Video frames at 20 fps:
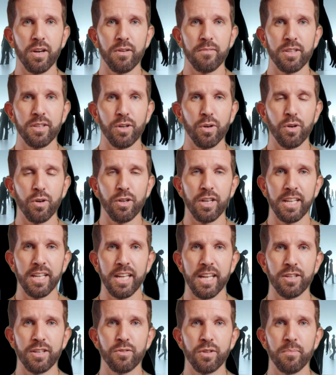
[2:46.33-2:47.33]
of the
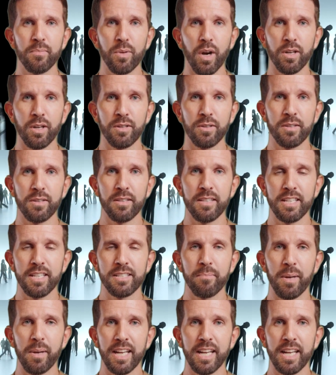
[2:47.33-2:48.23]
Organihedron model, this